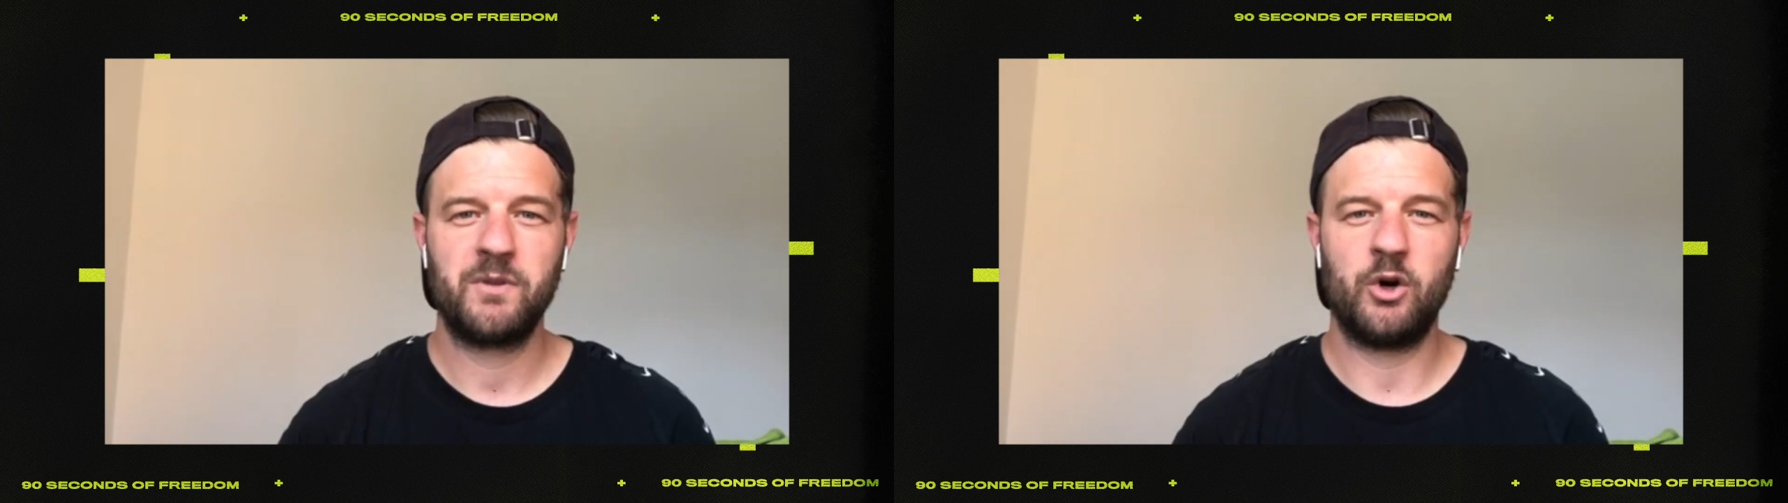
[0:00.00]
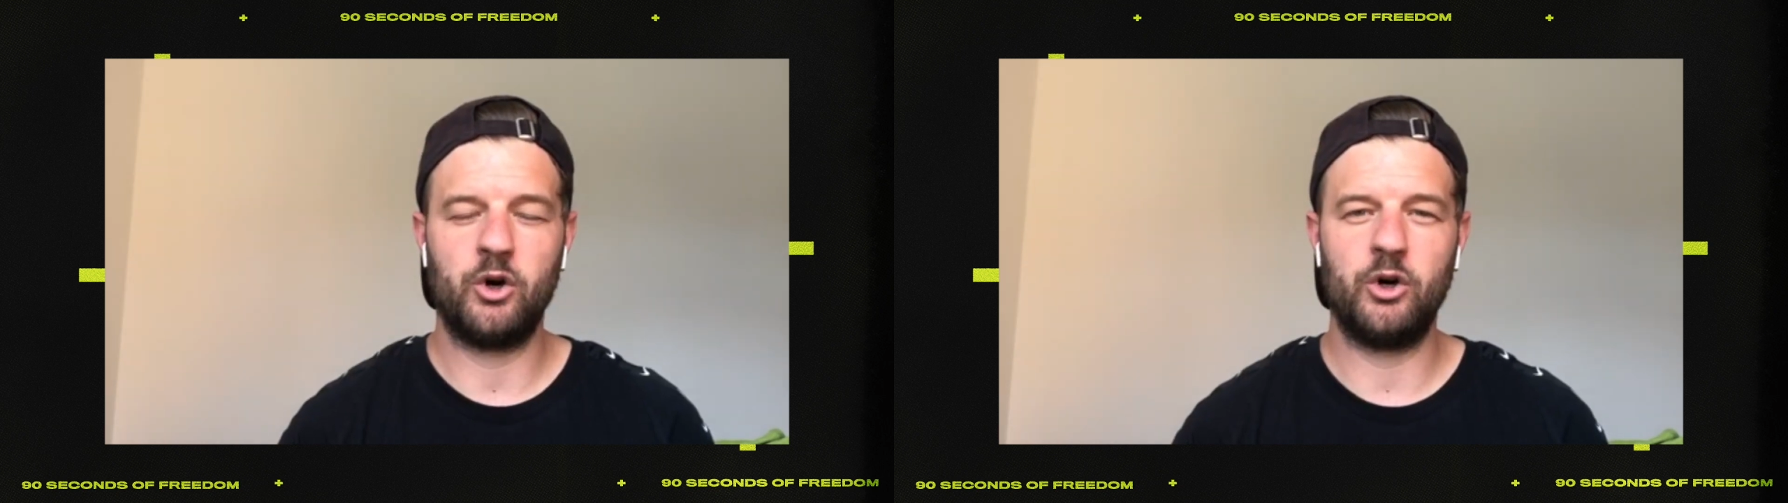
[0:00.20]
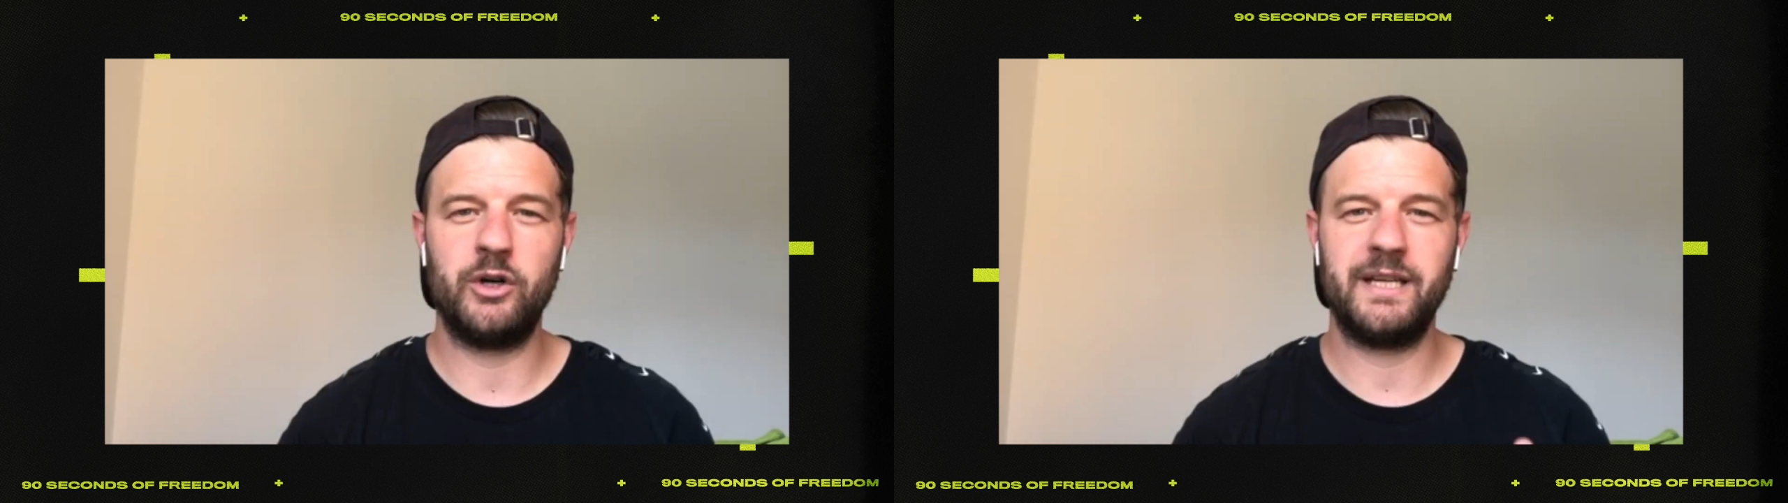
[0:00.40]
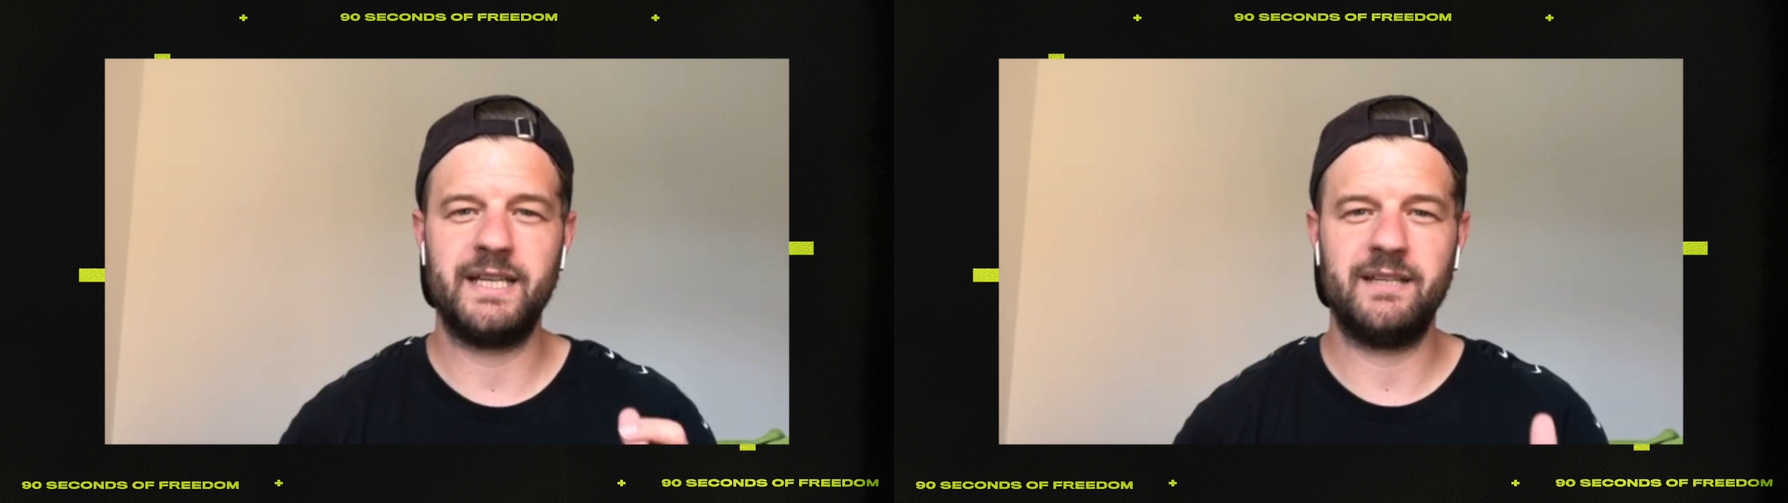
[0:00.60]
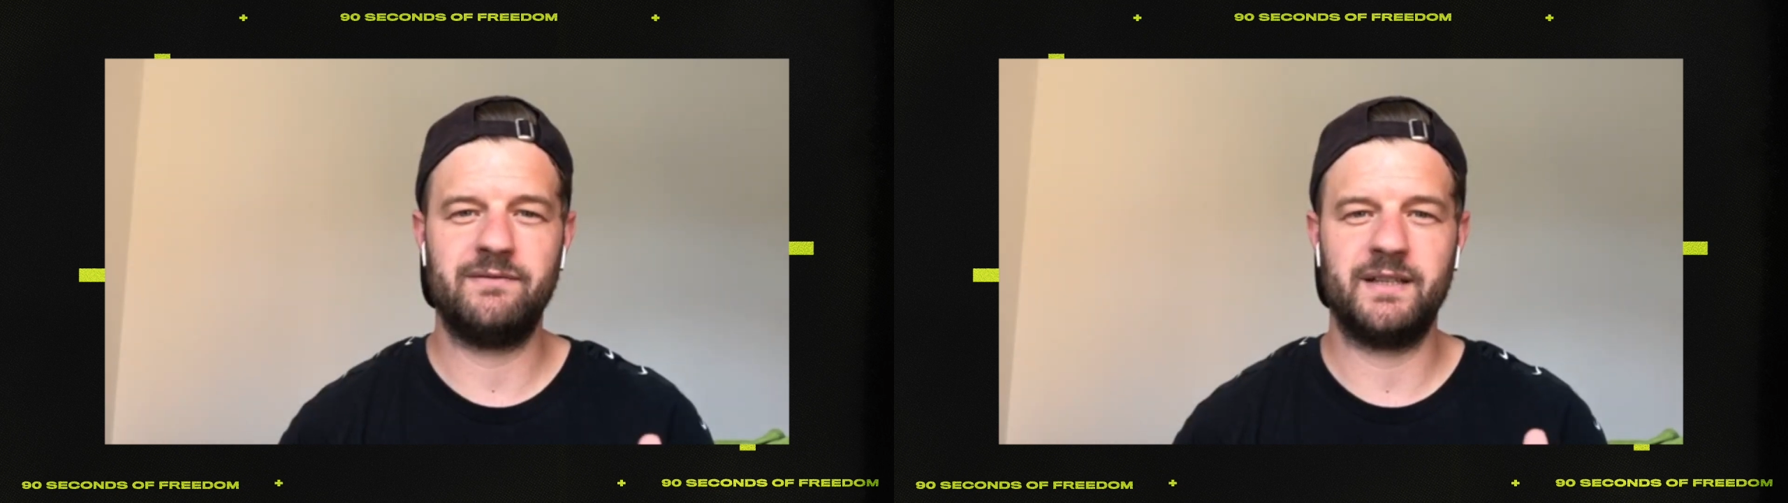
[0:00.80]
or
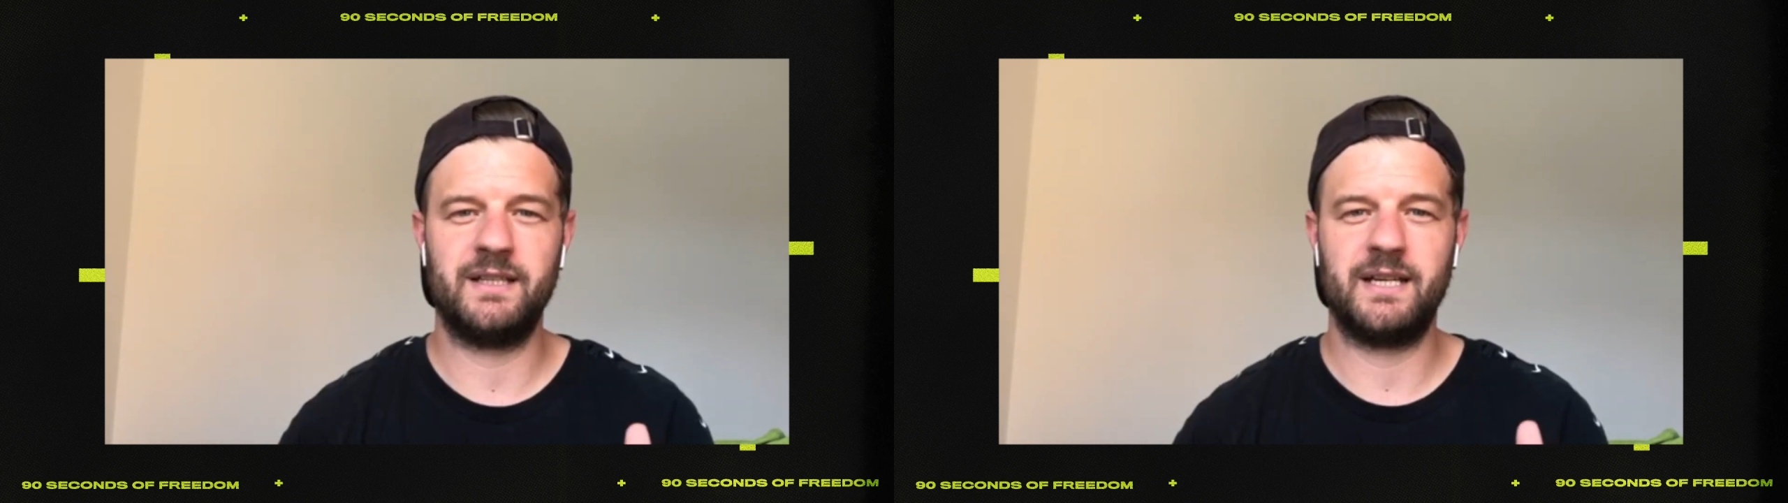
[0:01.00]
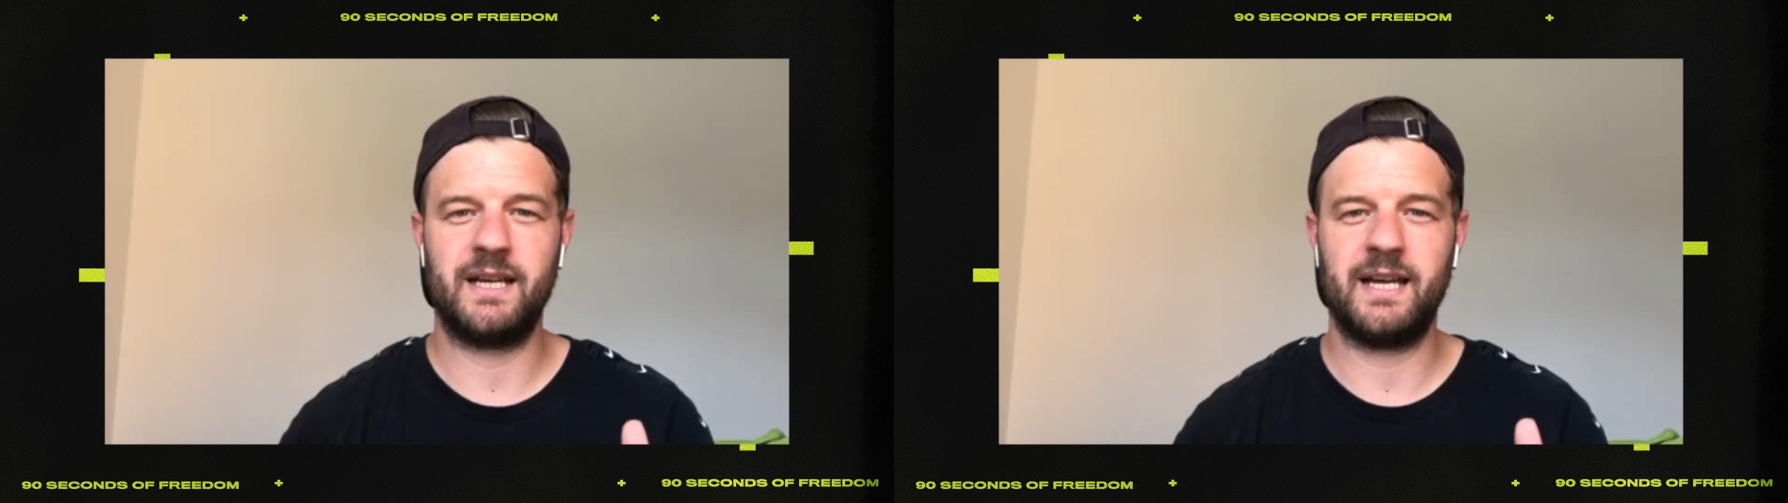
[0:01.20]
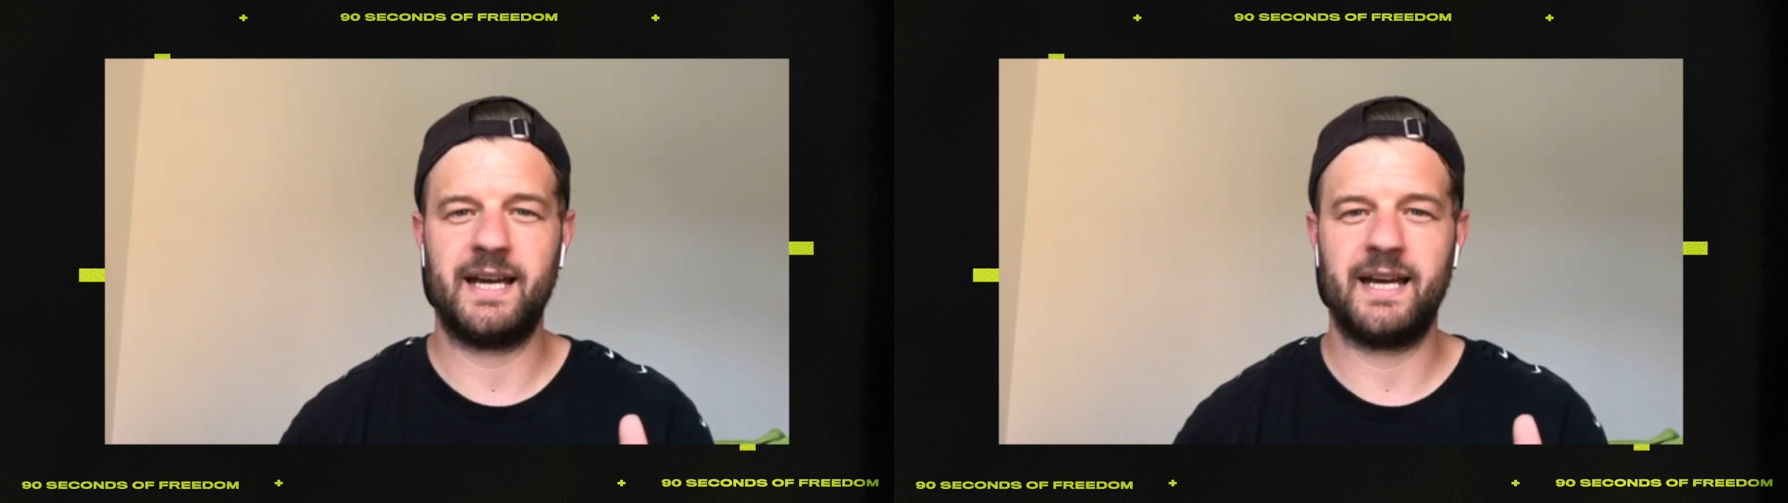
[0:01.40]
even